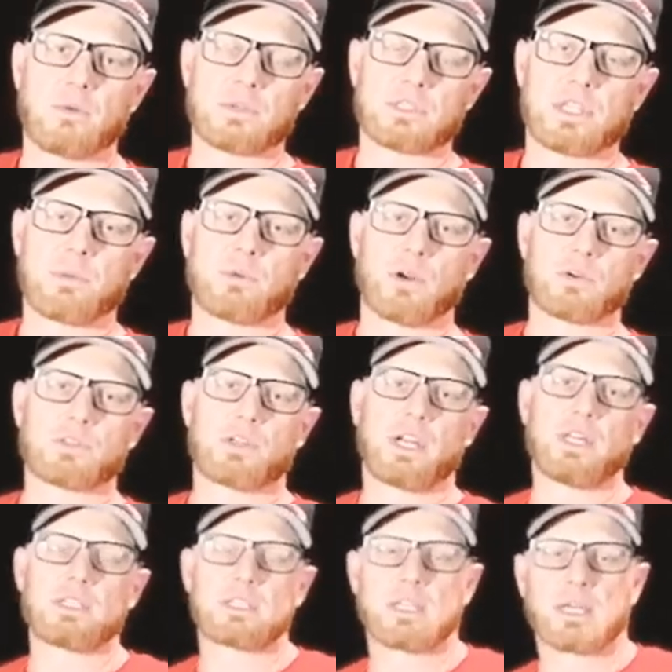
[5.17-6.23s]
Zbroz
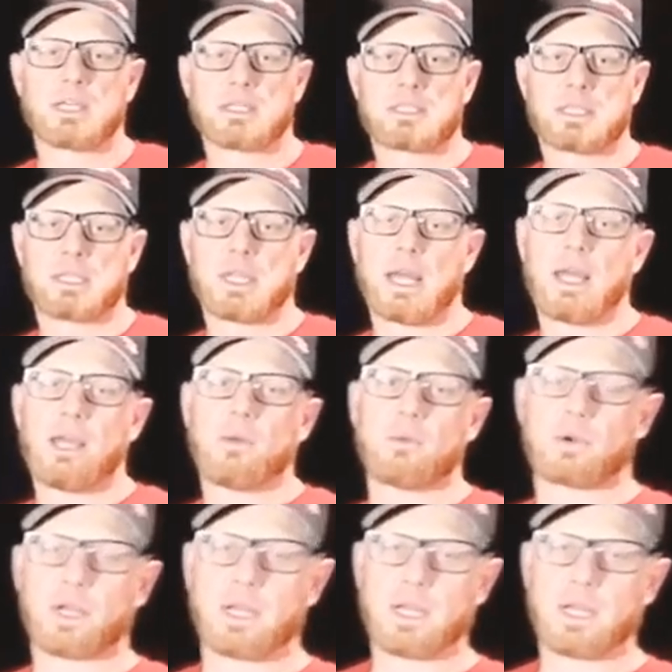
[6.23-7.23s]
Racing, and today we're going to